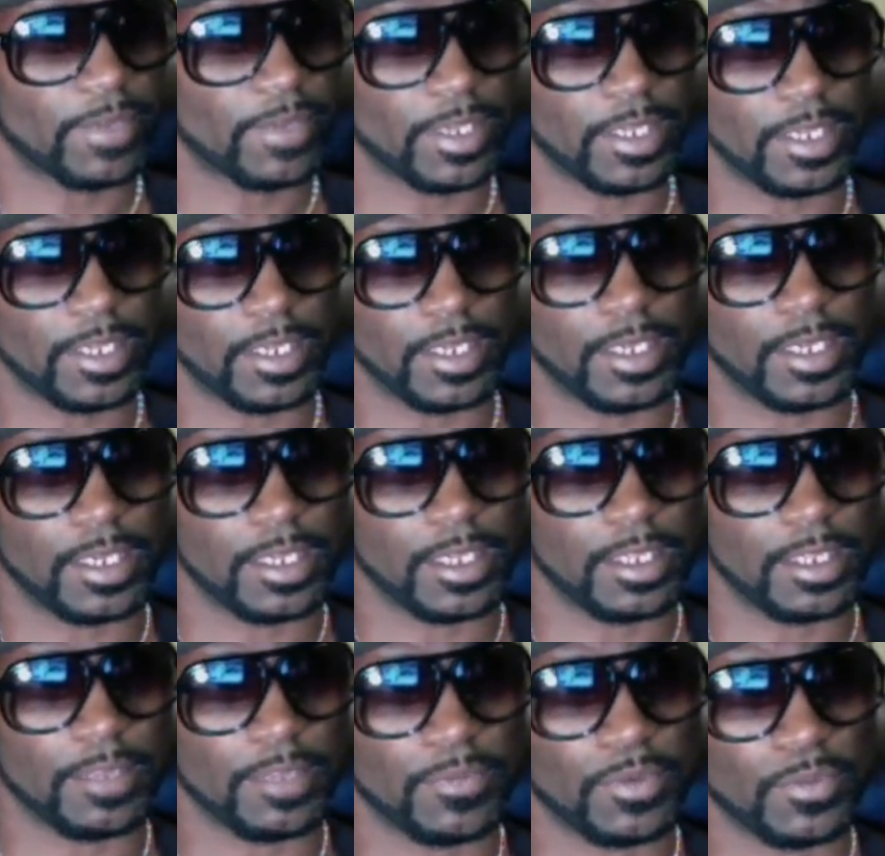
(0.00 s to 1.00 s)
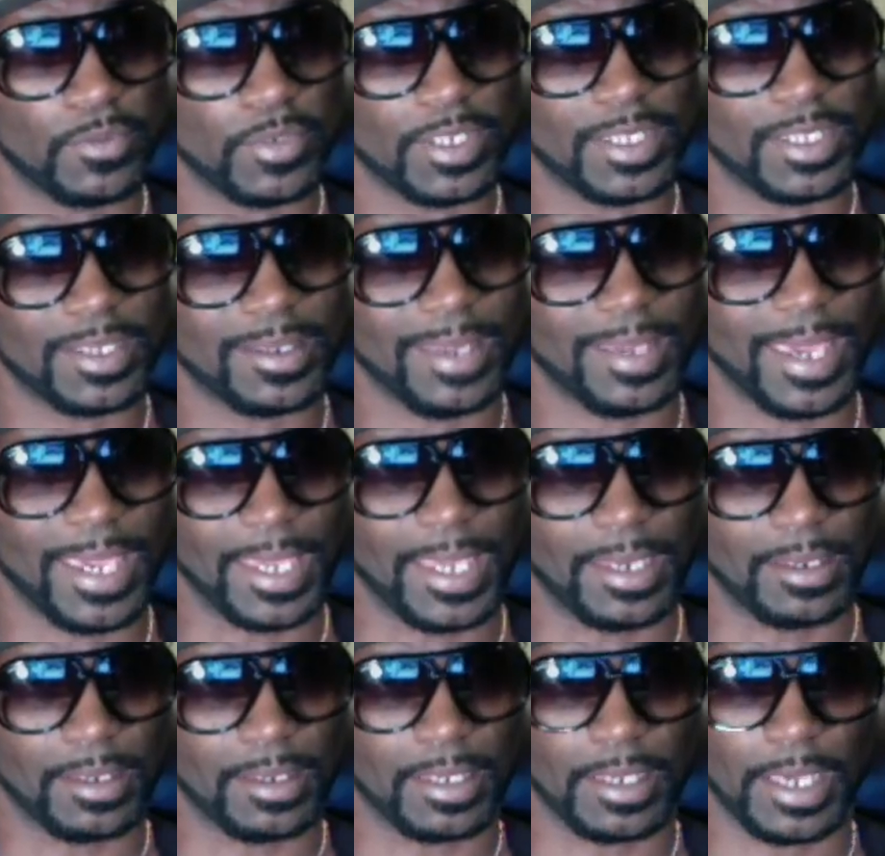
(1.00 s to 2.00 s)
And if you want to get eight,
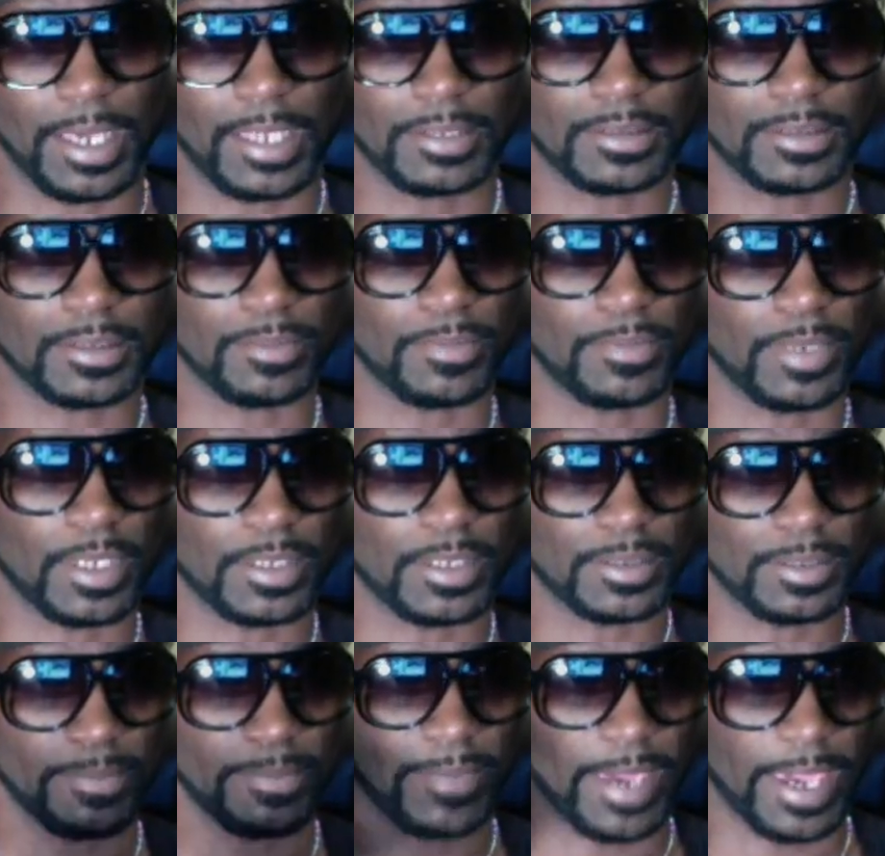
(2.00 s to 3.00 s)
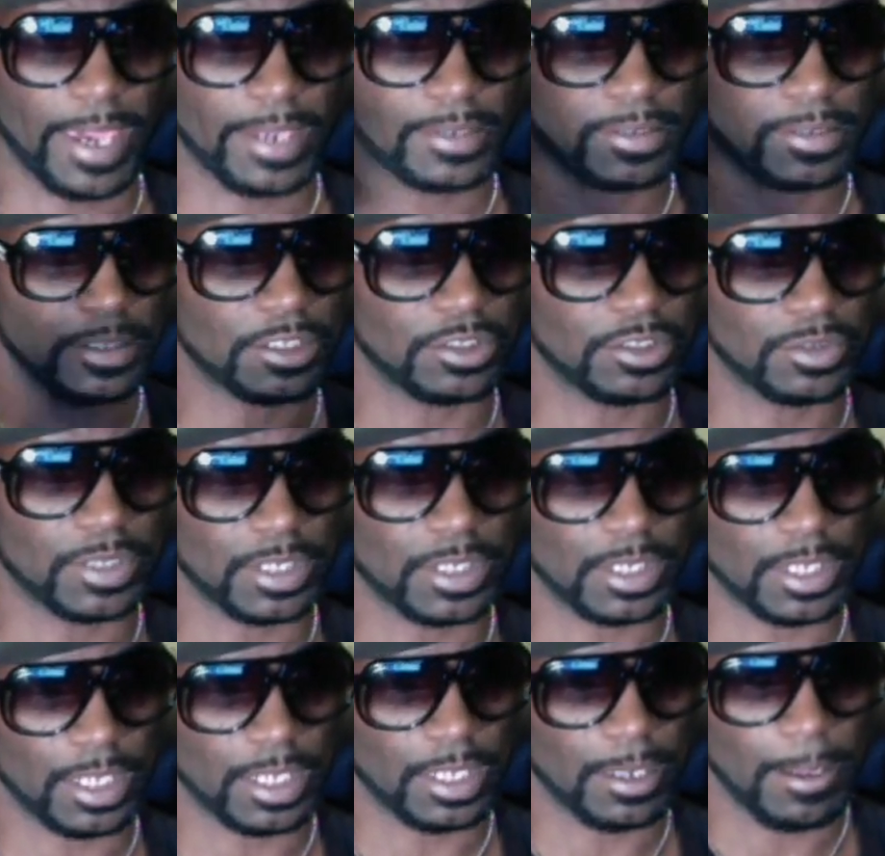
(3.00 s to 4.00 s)
and eight's the it's the max that you can
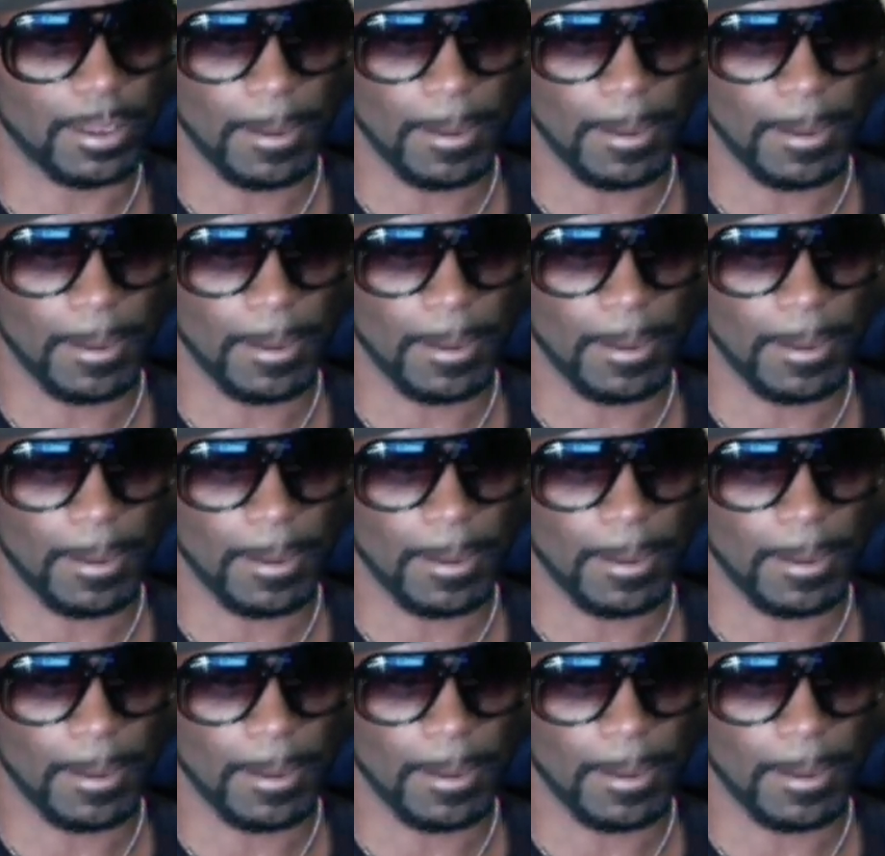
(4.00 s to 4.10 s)
get.